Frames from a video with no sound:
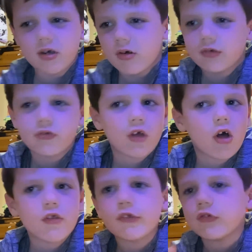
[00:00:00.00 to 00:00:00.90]
It's
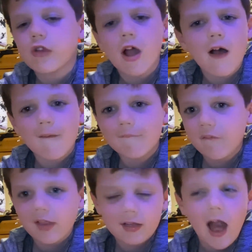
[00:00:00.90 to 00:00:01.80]
all this stuff.
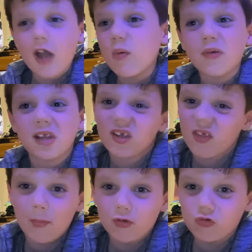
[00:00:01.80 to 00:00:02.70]
Like, I don't really like it
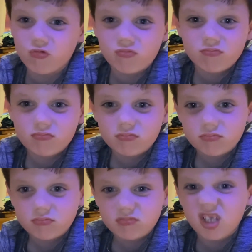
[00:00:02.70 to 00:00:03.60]
that much.
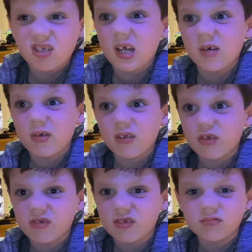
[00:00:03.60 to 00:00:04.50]
Like, I don't really
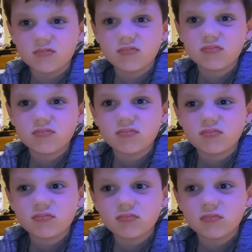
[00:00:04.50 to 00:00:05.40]
like it.
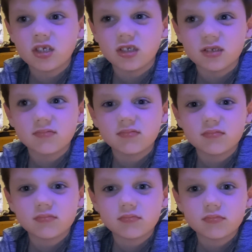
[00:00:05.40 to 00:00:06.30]
Like,
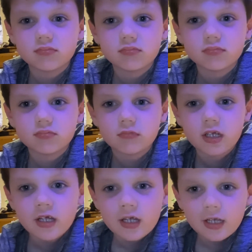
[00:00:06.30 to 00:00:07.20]

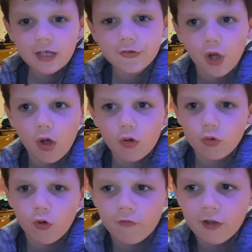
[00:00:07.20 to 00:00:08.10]
get Donald
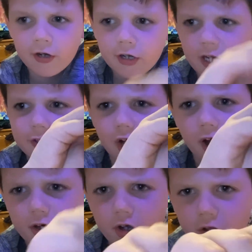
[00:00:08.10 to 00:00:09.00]
over there. Hey,
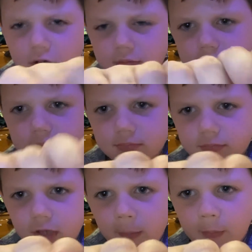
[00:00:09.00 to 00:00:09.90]
Donald.
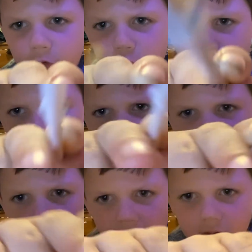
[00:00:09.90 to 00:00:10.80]
I'm gonna sort you with the
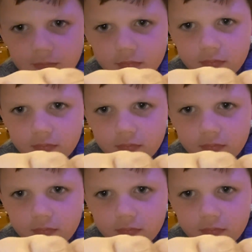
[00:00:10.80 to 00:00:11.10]
pen.